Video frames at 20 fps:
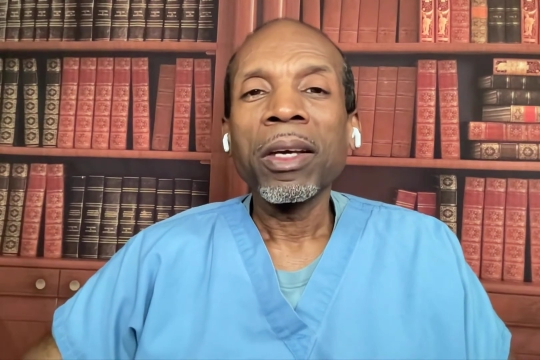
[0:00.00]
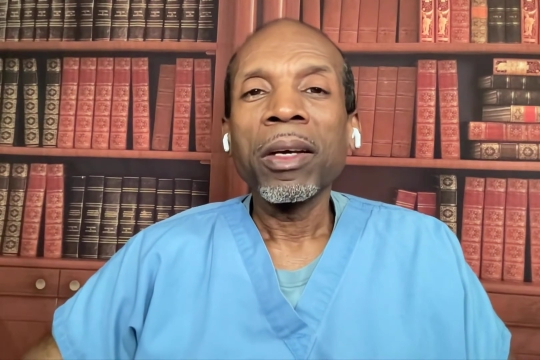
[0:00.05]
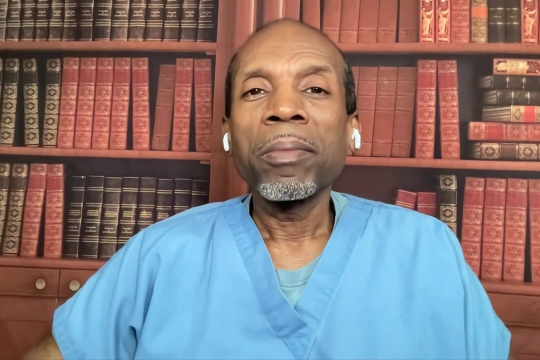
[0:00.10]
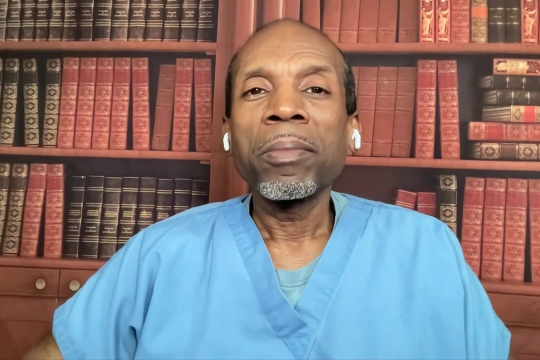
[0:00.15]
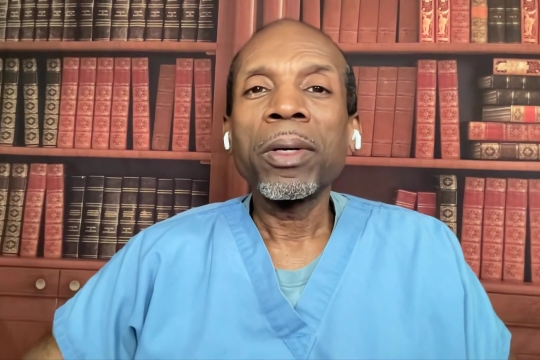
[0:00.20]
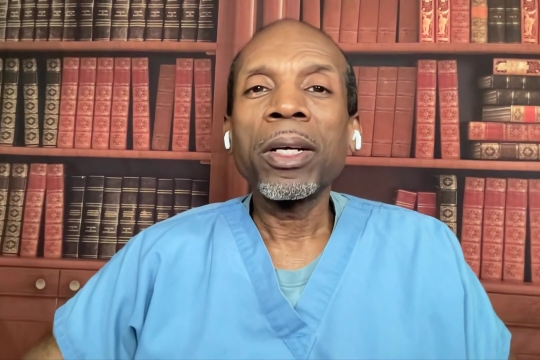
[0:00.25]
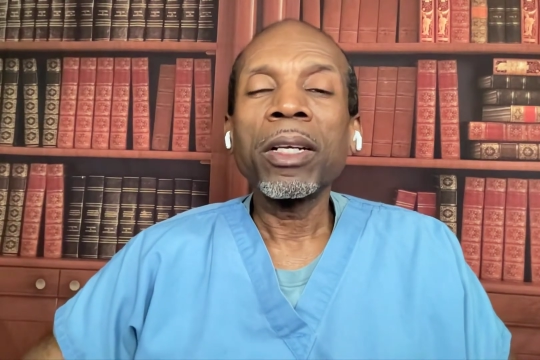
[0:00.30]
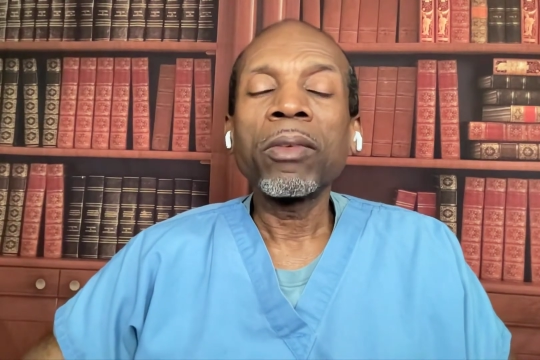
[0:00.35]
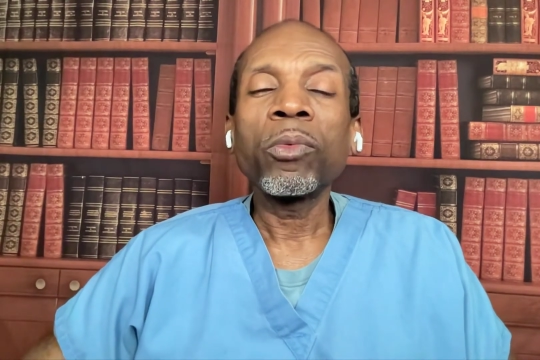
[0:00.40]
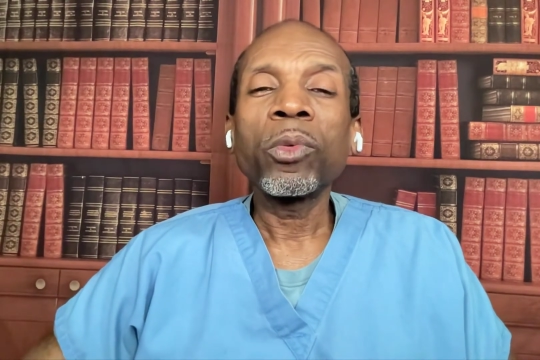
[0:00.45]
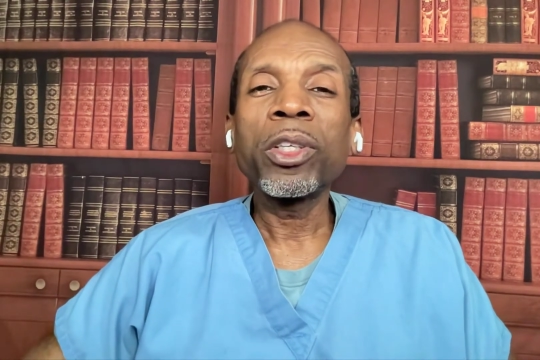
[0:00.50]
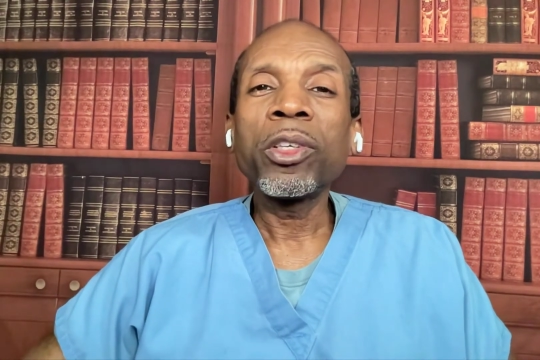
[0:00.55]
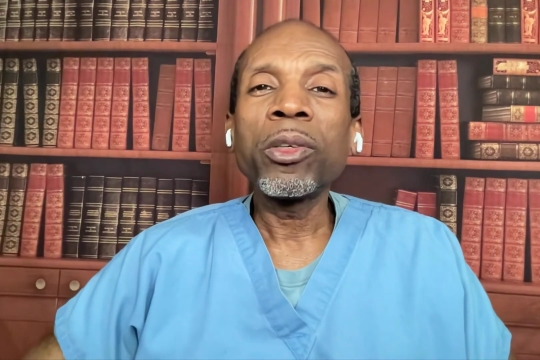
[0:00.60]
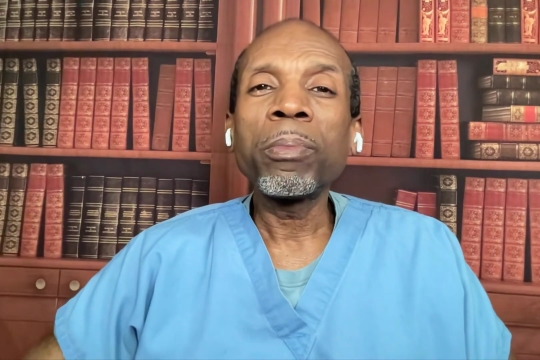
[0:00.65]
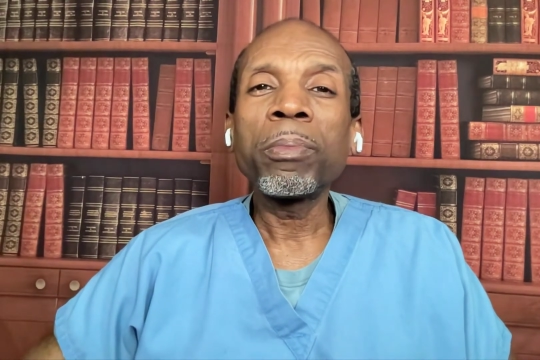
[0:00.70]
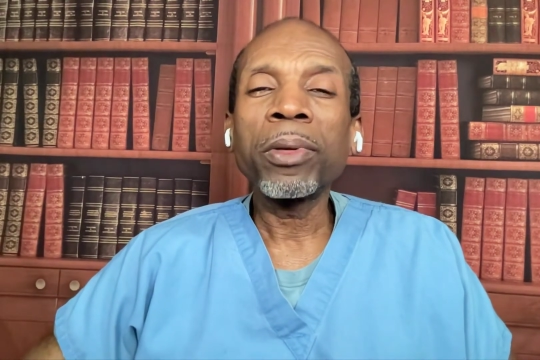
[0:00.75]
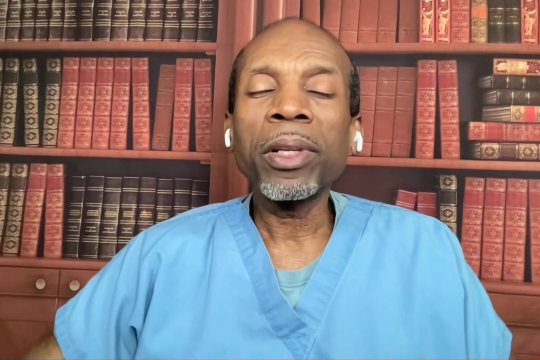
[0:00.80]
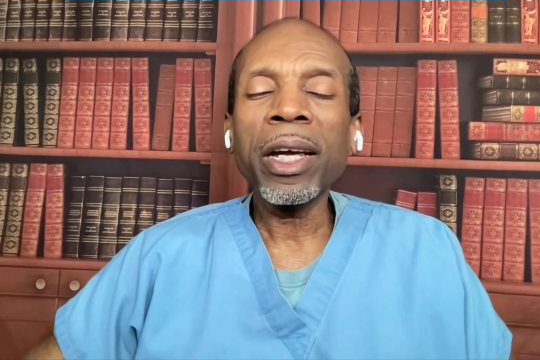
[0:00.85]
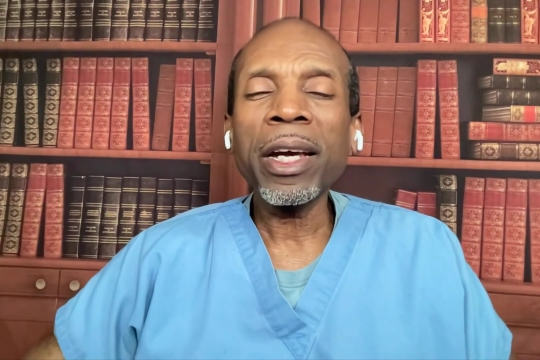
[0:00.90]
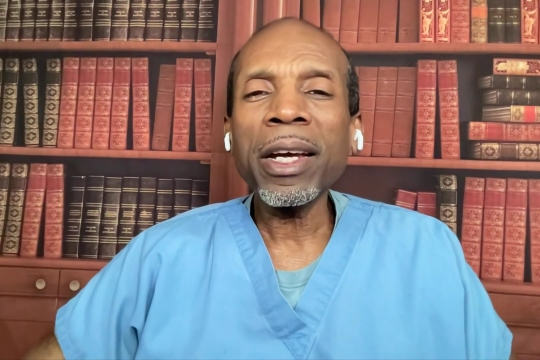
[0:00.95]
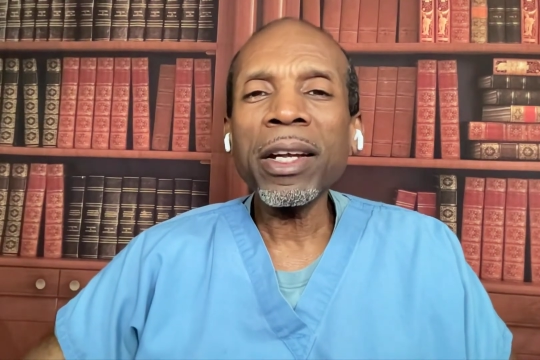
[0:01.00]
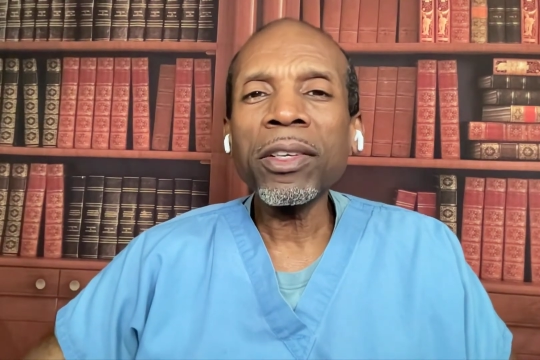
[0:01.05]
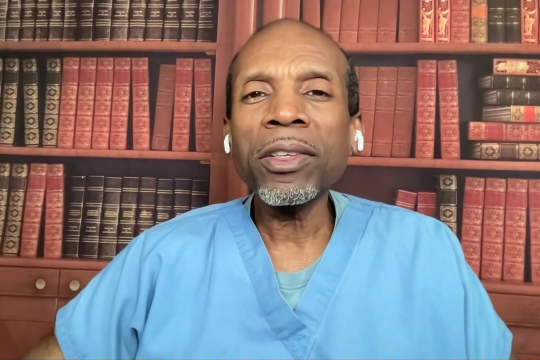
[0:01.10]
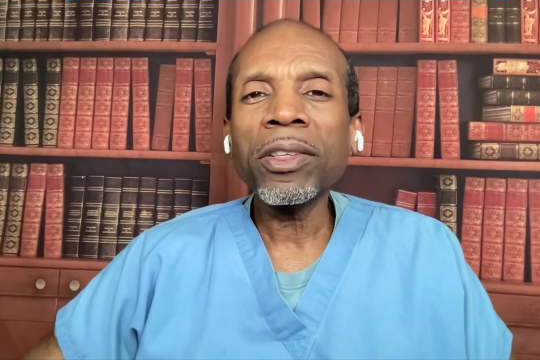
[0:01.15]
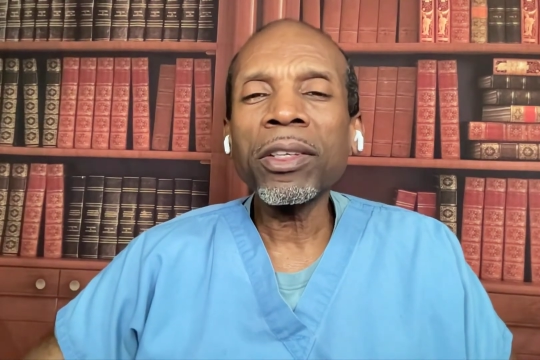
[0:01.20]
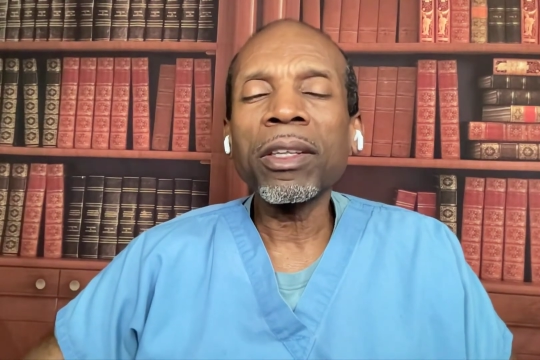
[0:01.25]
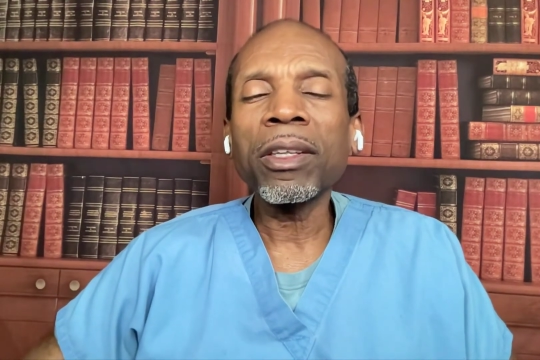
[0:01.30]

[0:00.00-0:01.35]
But when you blanch